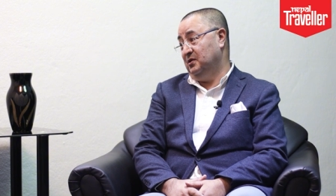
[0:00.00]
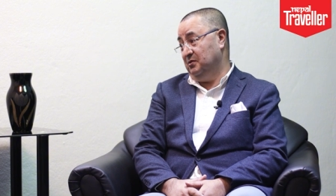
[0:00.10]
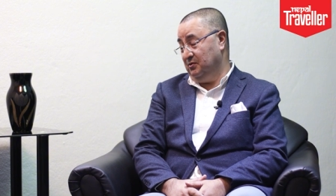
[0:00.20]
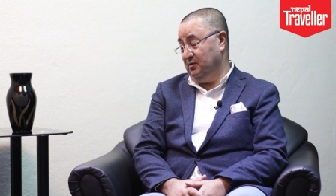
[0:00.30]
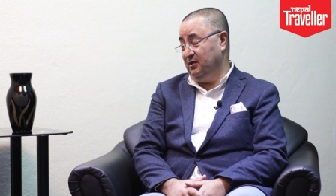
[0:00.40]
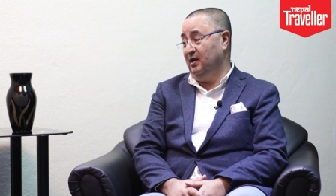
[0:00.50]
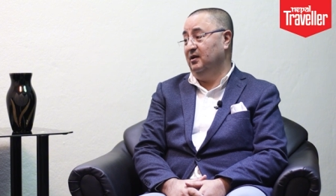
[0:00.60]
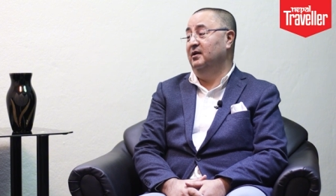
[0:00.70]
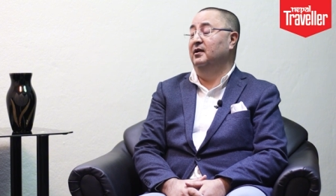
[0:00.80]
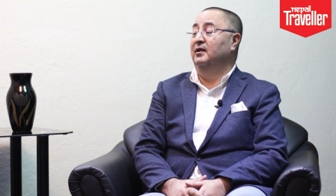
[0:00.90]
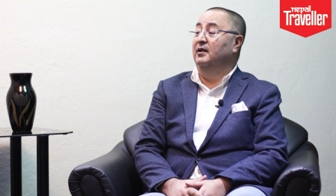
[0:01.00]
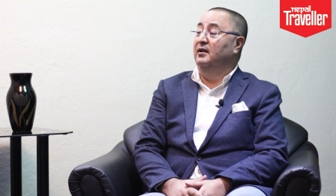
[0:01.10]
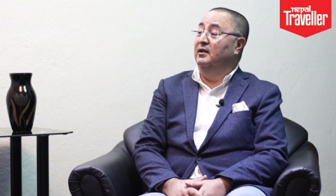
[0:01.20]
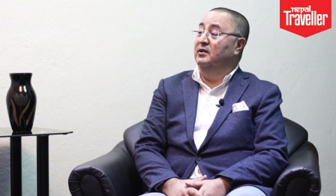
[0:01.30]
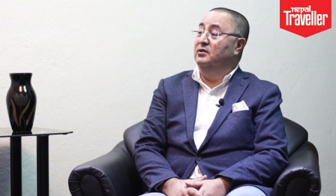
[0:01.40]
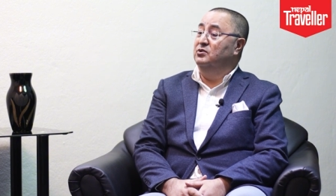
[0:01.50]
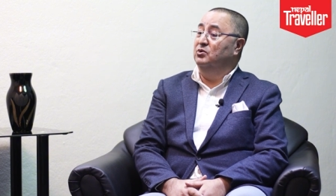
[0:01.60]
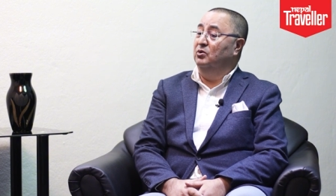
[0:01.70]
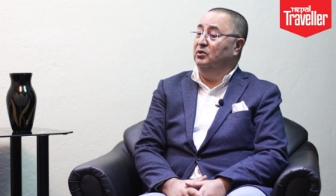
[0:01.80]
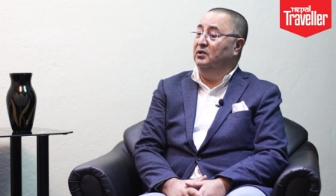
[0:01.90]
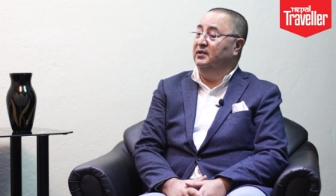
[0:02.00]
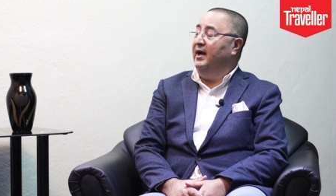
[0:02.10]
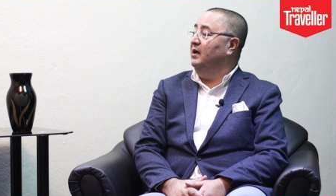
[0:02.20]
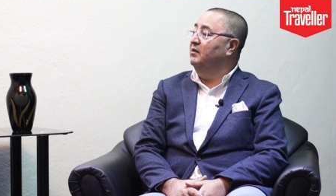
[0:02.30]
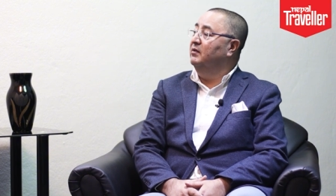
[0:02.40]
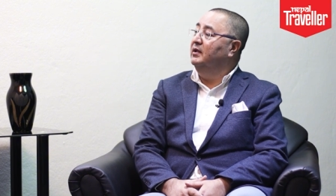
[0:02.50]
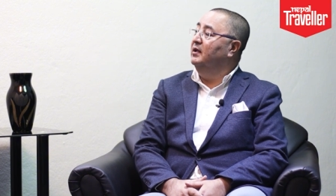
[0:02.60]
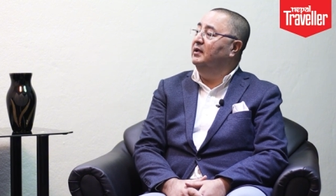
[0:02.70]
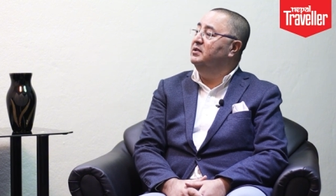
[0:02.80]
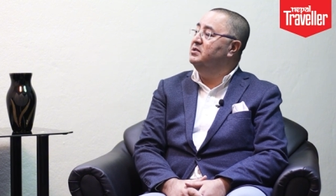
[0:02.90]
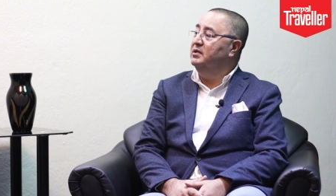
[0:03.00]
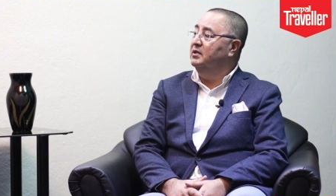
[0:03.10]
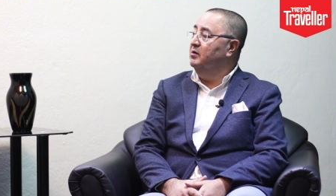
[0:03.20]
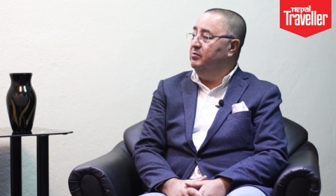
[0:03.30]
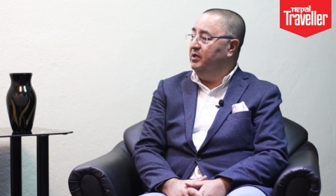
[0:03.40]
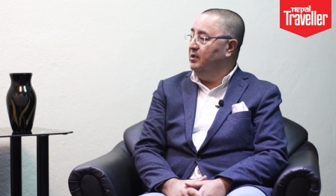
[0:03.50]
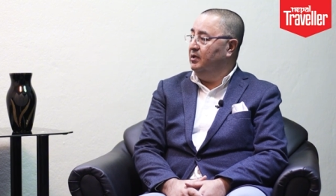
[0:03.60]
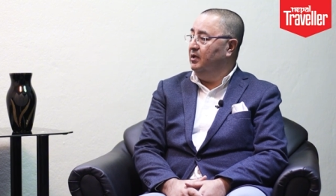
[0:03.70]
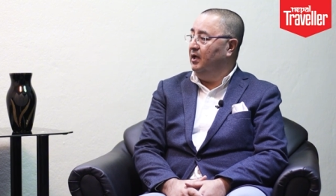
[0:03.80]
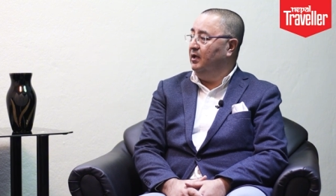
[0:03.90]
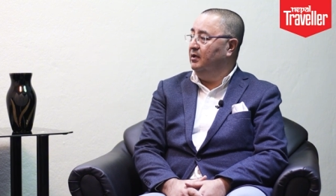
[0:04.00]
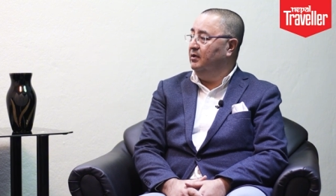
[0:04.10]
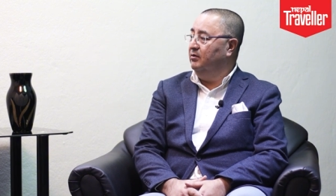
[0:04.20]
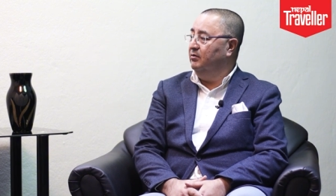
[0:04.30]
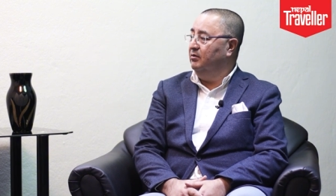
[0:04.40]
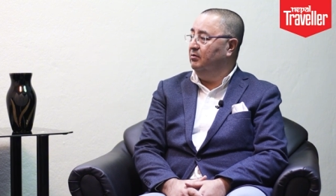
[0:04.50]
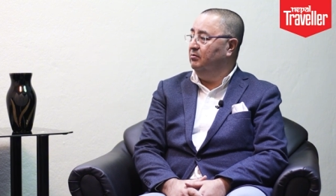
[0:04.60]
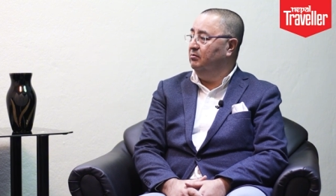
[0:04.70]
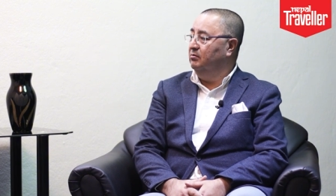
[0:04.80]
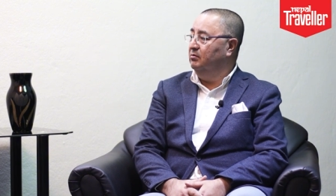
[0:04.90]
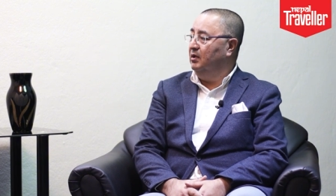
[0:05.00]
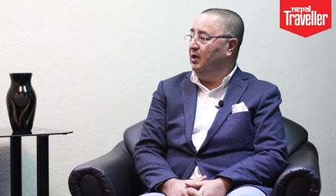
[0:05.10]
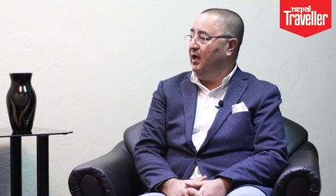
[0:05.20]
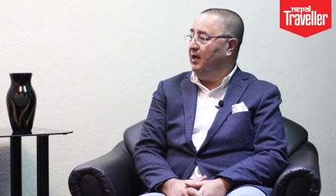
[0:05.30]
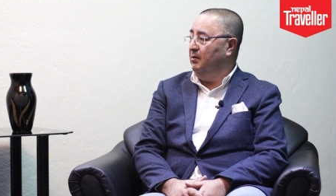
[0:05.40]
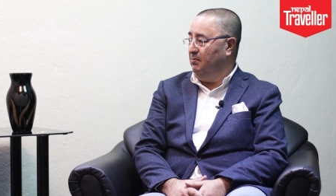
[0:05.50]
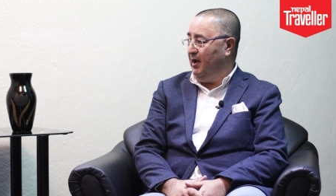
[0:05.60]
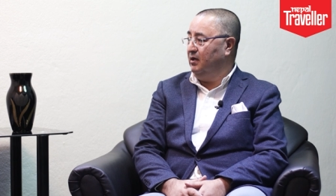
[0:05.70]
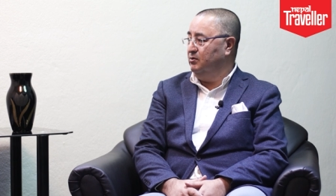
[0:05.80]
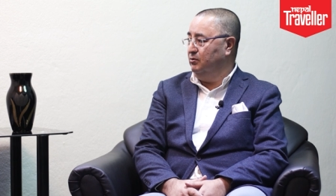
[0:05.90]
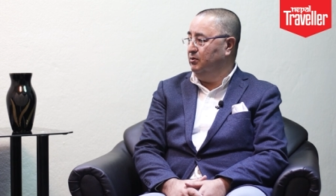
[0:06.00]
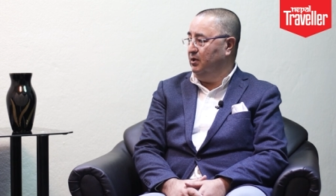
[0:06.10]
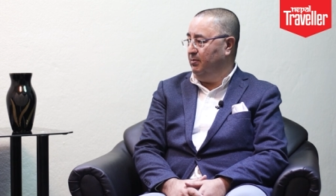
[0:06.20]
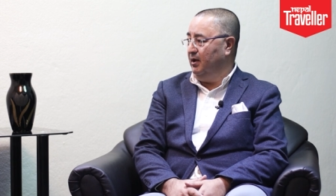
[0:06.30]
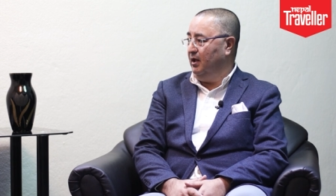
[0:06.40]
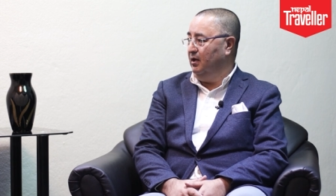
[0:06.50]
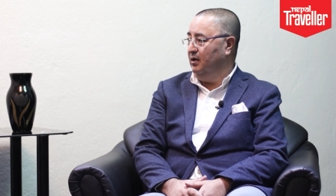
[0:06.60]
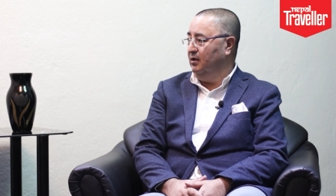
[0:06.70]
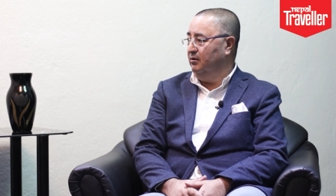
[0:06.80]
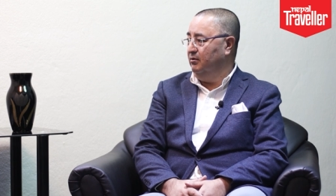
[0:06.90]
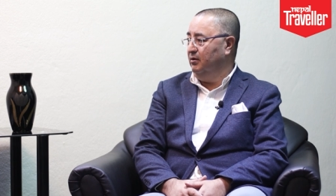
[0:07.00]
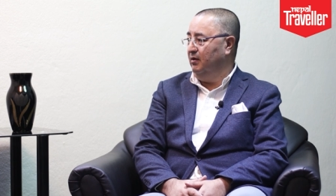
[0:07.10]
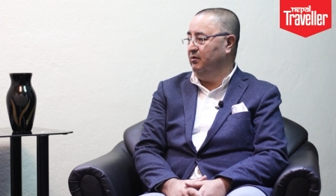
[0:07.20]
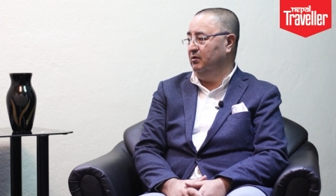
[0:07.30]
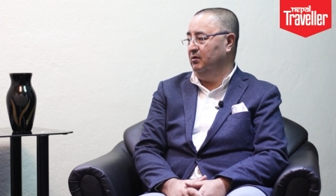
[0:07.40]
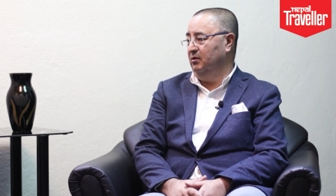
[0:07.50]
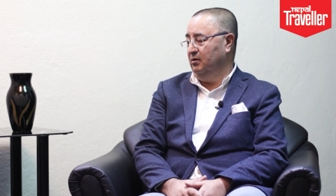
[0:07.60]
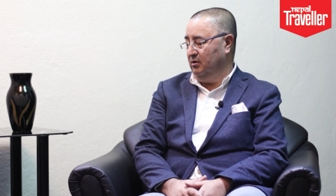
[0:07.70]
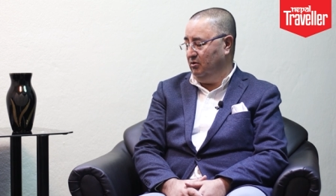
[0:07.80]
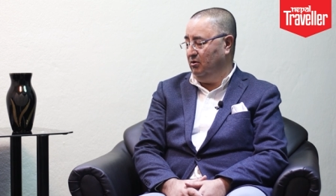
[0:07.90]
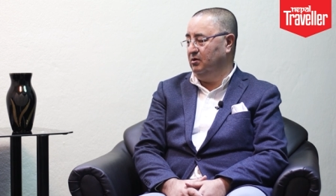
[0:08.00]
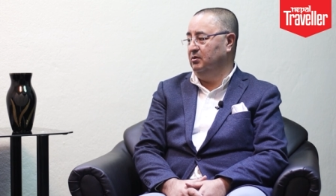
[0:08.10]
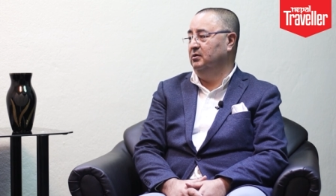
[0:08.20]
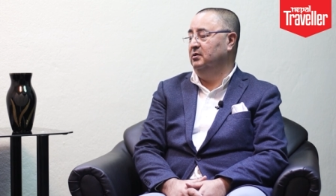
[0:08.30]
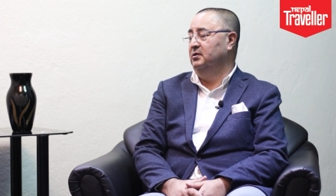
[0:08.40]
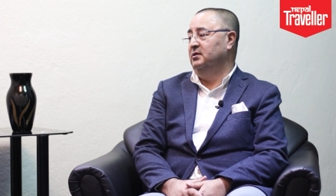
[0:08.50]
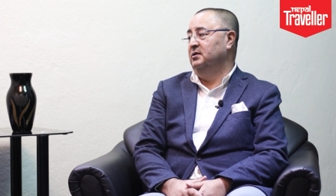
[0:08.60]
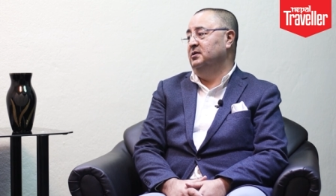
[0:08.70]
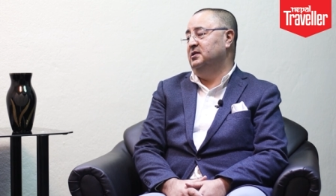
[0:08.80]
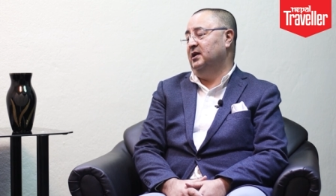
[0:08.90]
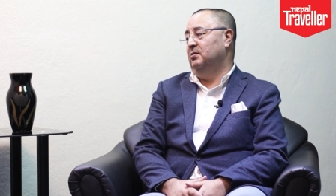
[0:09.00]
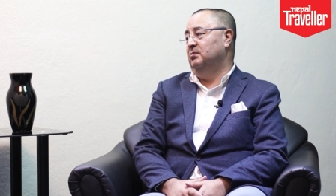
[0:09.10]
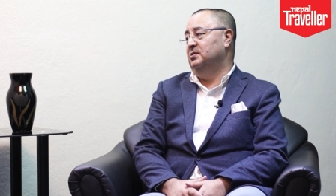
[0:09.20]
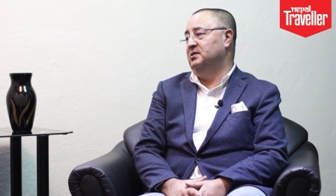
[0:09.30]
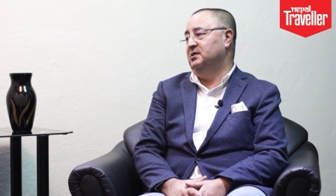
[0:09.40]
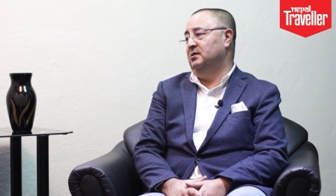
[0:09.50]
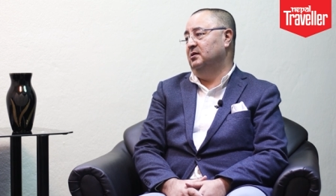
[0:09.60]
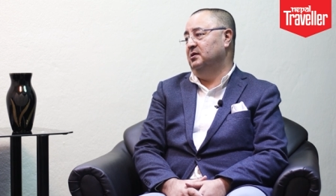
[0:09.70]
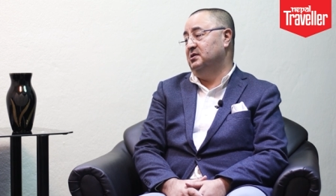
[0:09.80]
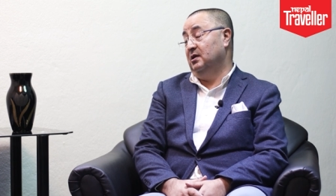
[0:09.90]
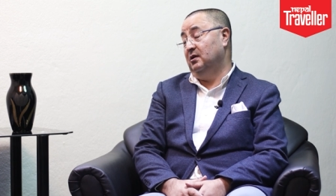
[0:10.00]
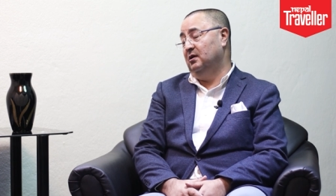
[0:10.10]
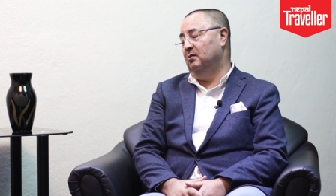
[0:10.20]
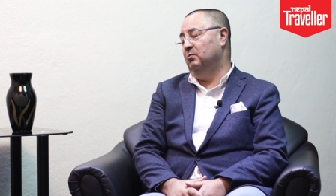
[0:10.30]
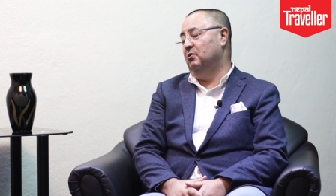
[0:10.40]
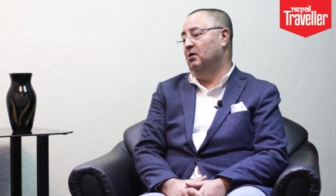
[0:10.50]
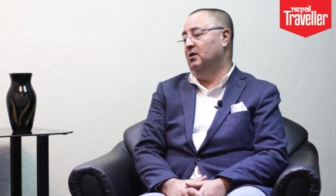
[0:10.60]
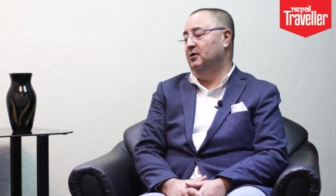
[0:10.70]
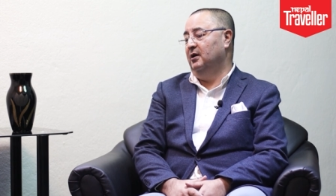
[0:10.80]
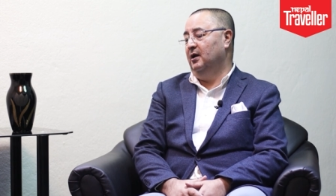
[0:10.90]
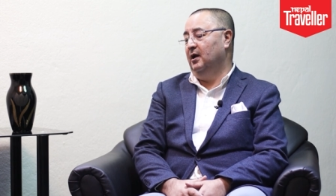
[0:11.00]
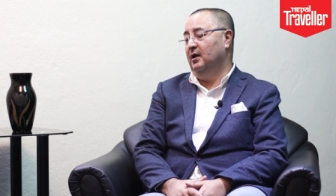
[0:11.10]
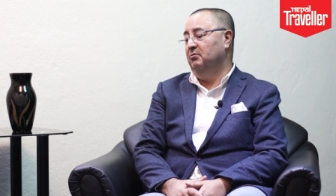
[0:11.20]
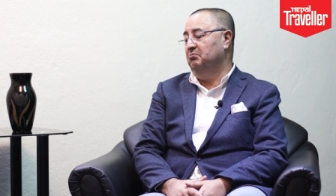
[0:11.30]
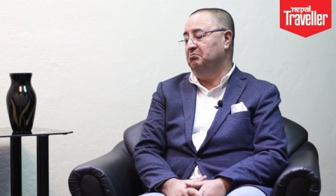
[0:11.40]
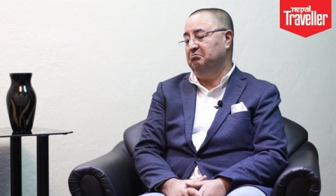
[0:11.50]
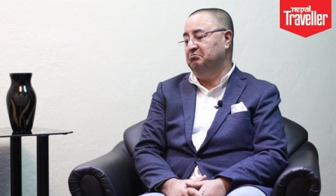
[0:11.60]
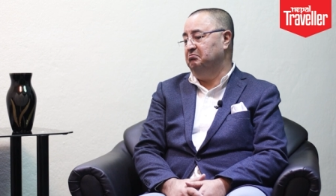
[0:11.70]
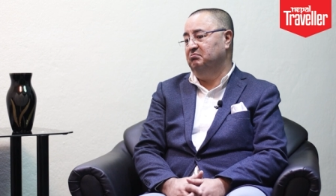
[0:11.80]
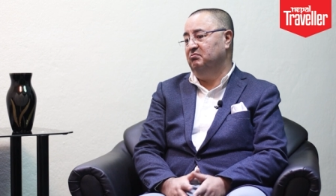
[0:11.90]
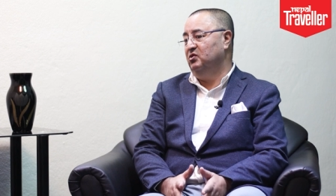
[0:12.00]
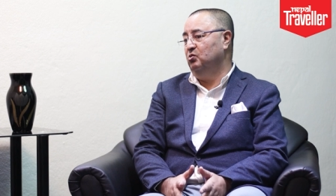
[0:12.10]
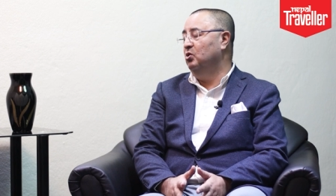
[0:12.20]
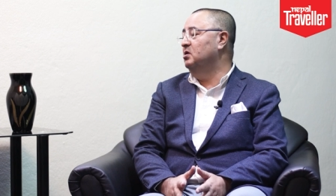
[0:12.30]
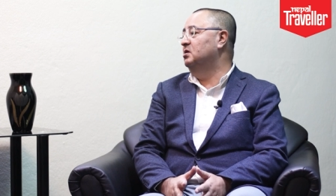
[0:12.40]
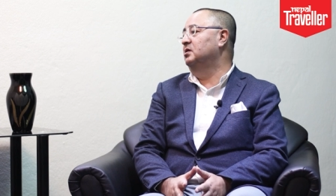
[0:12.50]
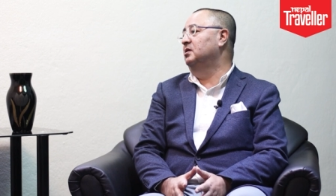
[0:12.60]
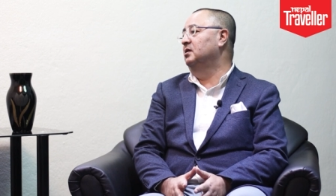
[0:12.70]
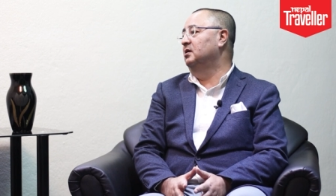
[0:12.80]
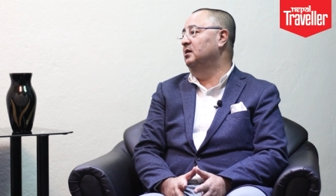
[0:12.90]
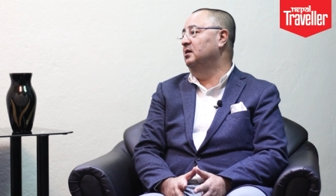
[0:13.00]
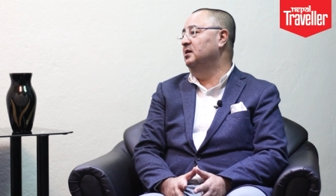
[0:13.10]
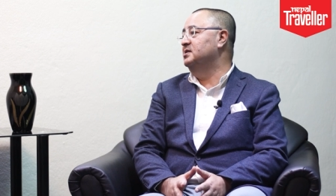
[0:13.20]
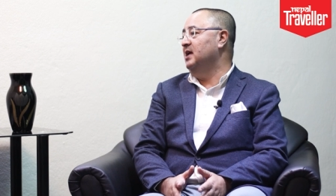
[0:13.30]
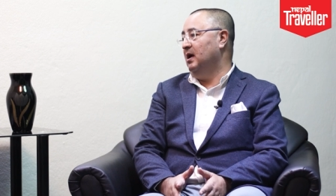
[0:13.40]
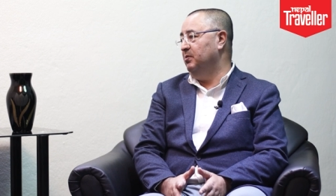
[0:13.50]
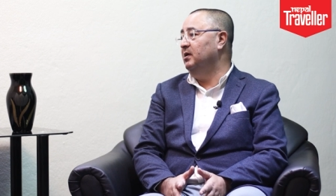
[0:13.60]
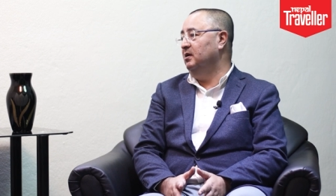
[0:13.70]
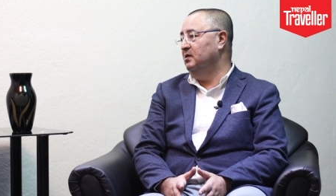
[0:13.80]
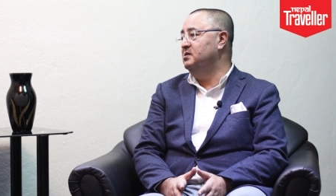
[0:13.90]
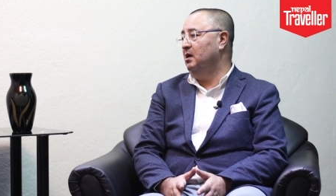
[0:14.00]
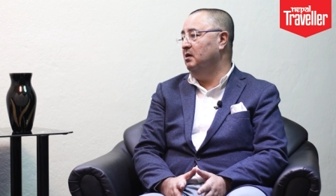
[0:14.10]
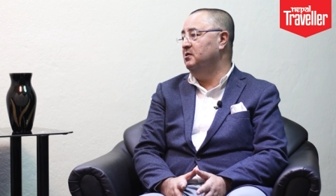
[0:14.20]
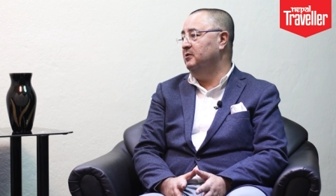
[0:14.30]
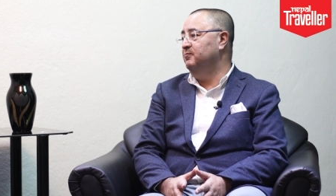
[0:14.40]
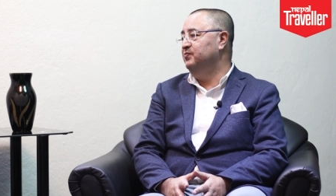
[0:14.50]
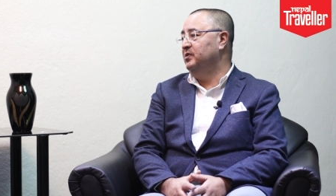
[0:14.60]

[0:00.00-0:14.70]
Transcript: you know that so that really triggered me like you know i am back to nepal you know after a long time st studying abroad and what is happening in this country